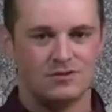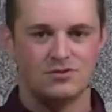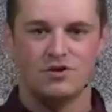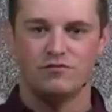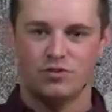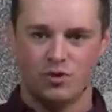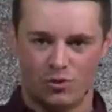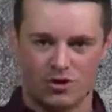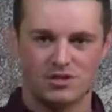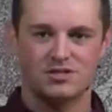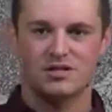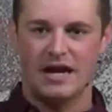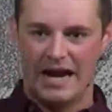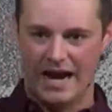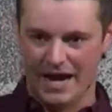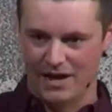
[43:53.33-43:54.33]
So, of
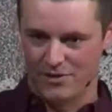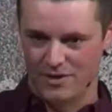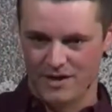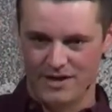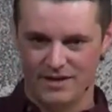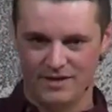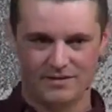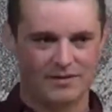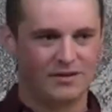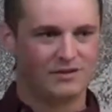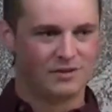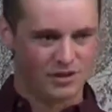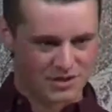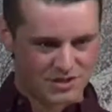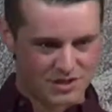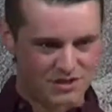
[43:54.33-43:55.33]
course, Harry
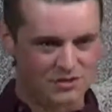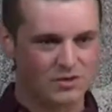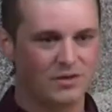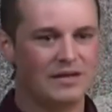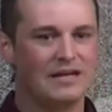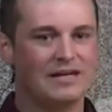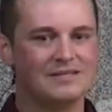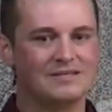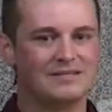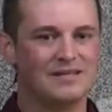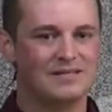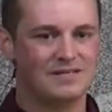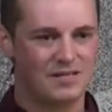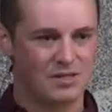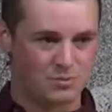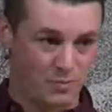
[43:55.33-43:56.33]
looks into it and
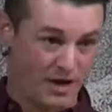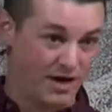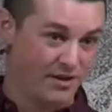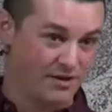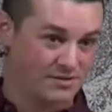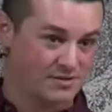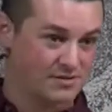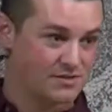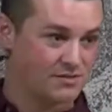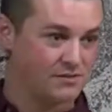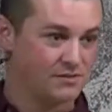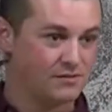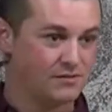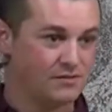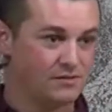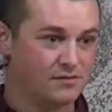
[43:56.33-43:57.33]
sees his parents,
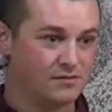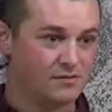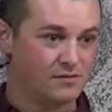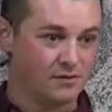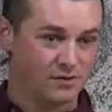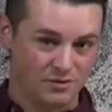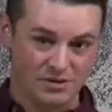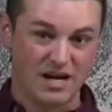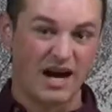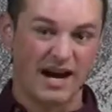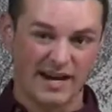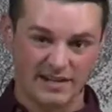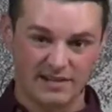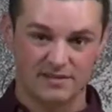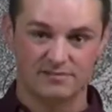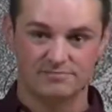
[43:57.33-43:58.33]
who
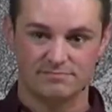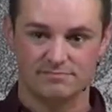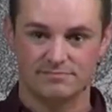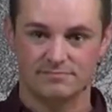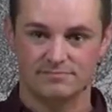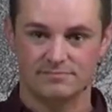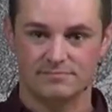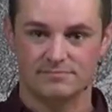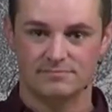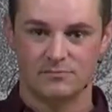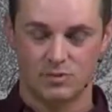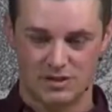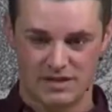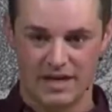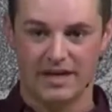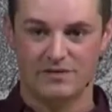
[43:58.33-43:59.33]
died,
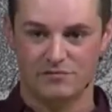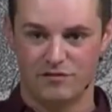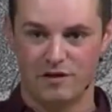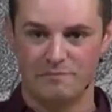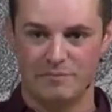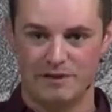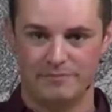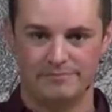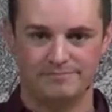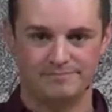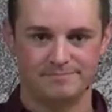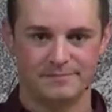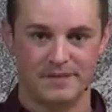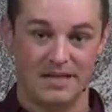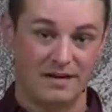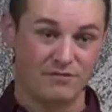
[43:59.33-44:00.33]
were taken from him.
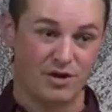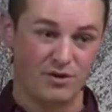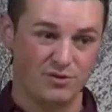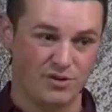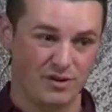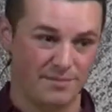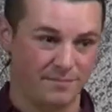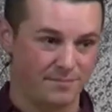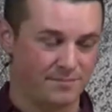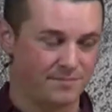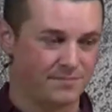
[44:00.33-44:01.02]
He never knew them.